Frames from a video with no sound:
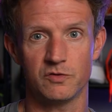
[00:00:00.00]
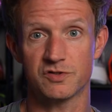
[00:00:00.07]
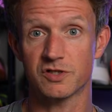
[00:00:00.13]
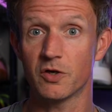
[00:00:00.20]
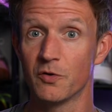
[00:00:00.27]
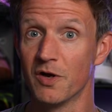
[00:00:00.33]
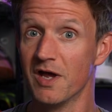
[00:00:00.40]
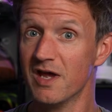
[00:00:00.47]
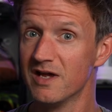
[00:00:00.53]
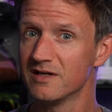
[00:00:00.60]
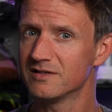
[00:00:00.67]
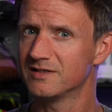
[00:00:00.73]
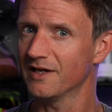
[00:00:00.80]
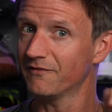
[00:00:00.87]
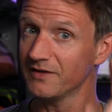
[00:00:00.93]
So
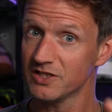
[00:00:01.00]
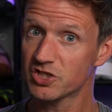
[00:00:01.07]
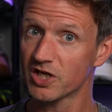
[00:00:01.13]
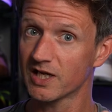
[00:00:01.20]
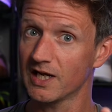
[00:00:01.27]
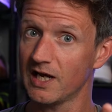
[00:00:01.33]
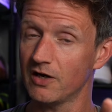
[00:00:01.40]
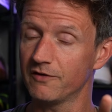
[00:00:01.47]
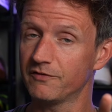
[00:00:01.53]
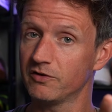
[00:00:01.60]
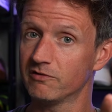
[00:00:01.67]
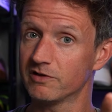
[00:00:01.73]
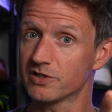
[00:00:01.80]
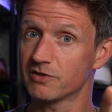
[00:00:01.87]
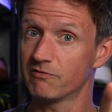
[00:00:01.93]
definitely check it out if
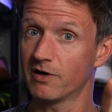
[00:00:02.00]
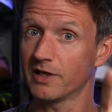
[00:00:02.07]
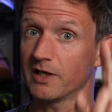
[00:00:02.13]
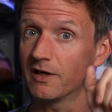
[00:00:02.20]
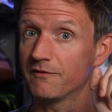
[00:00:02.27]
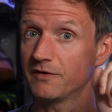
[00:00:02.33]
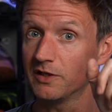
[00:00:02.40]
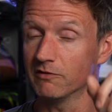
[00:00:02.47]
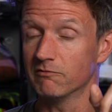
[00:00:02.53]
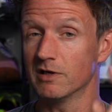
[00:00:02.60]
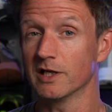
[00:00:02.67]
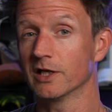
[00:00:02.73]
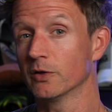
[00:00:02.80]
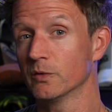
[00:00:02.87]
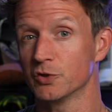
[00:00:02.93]
you're into running. I think you're really going to